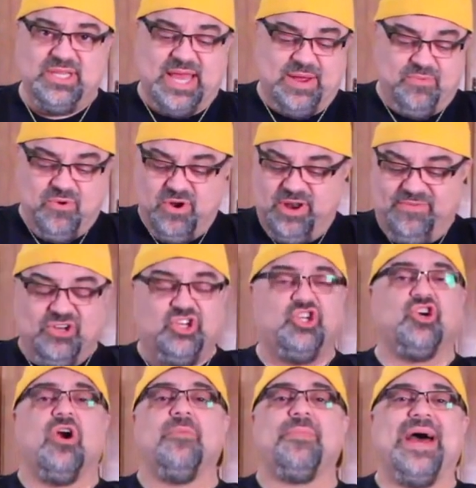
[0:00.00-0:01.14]
They weren't even
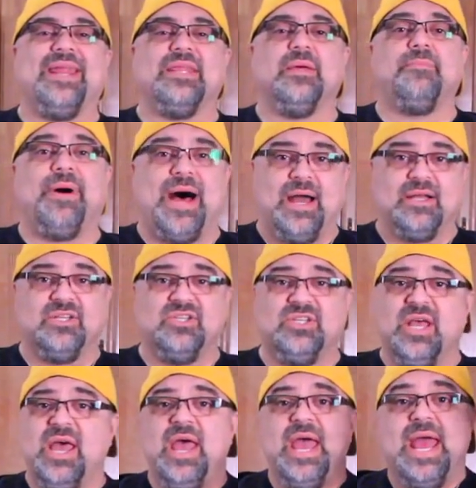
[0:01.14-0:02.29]
sharp out of the box.
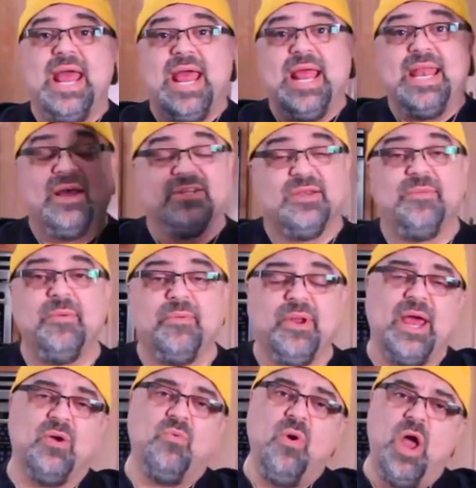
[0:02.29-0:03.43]
Now, some people are
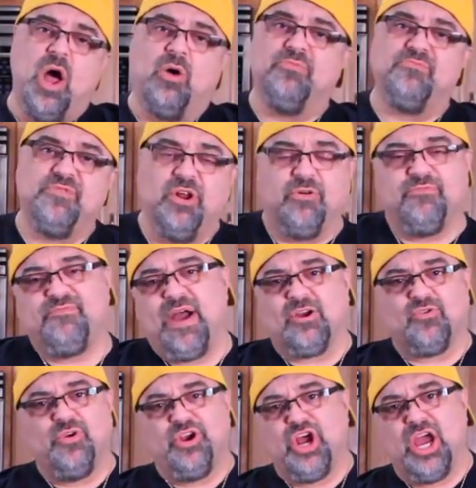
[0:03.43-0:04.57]
like, well, you know,
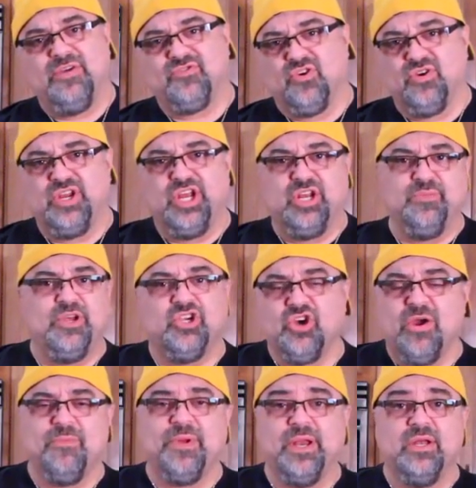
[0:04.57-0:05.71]
factory knives don't need to be
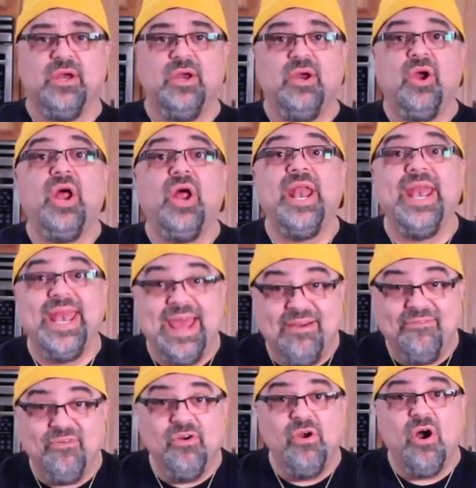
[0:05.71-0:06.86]
sharpened.
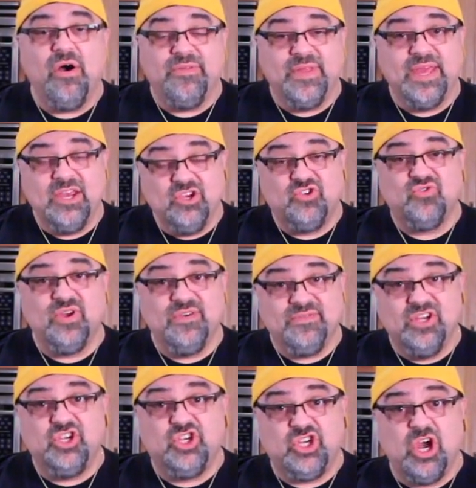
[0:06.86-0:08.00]
Never on the history of
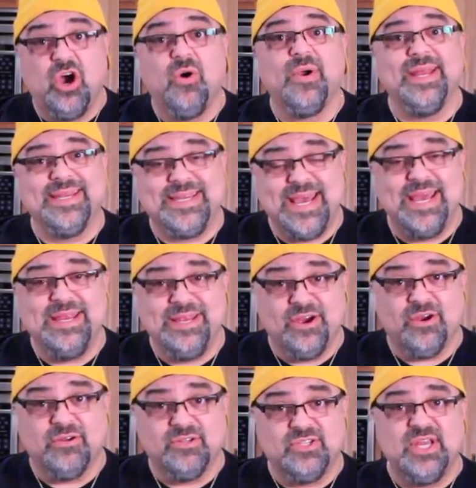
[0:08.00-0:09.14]
this show in 10
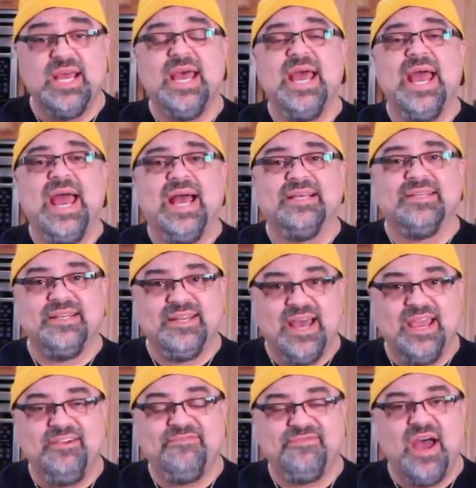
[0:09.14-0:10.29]
years has a
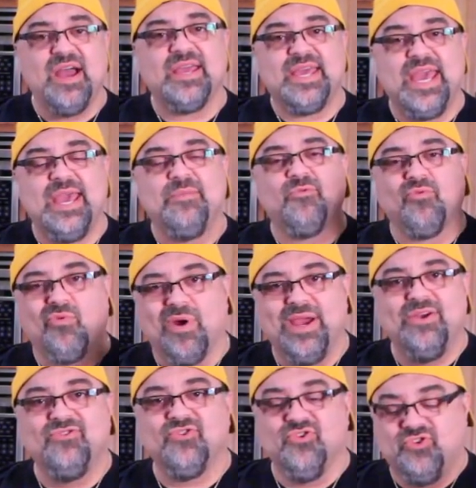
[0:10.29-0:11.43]
knife not came
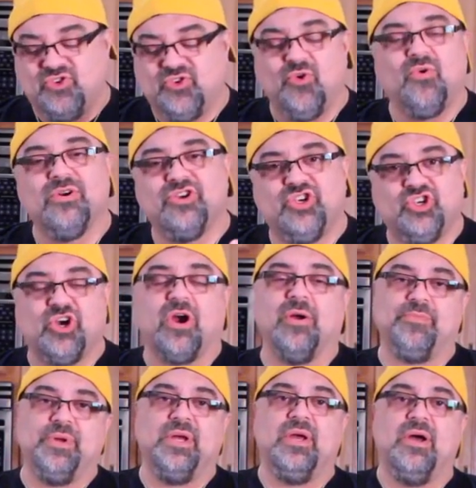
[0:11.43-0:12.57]
razor sword
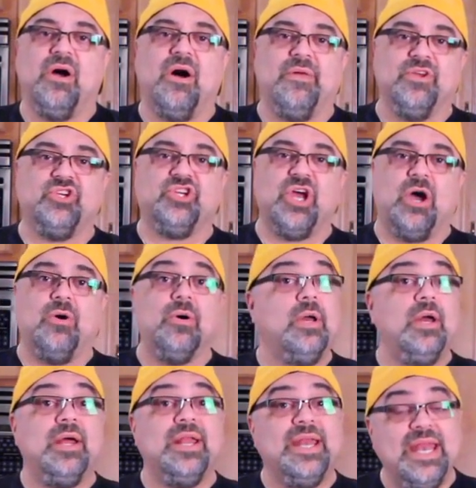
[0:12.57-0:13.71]
sharp on the show.
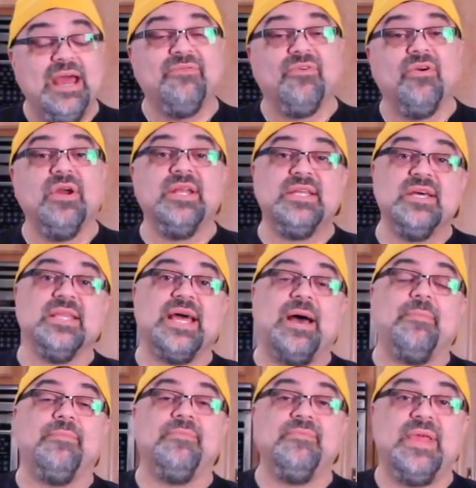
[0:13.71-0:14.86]
Never until
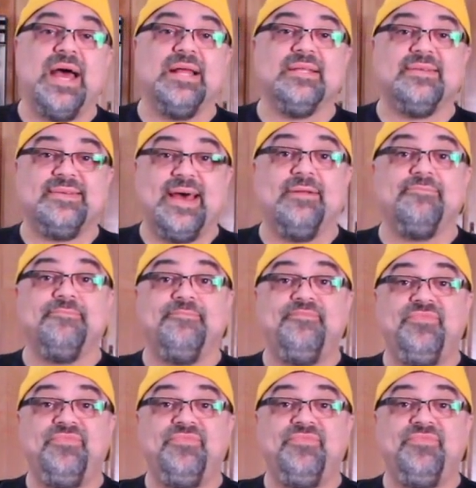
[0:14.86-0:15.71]
that, that set.